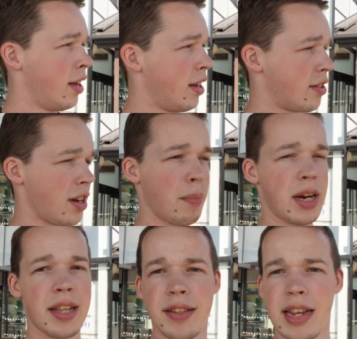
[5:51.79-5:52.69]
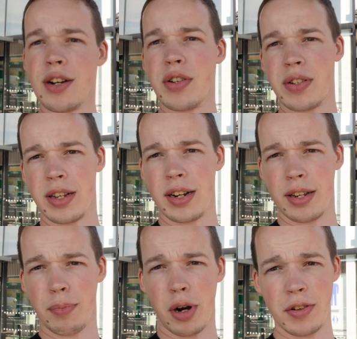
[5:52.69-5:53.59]
somebody that's interested in the
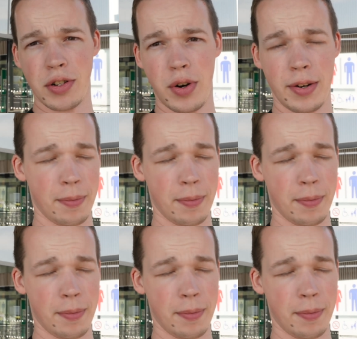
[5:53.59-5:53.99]
province you're in.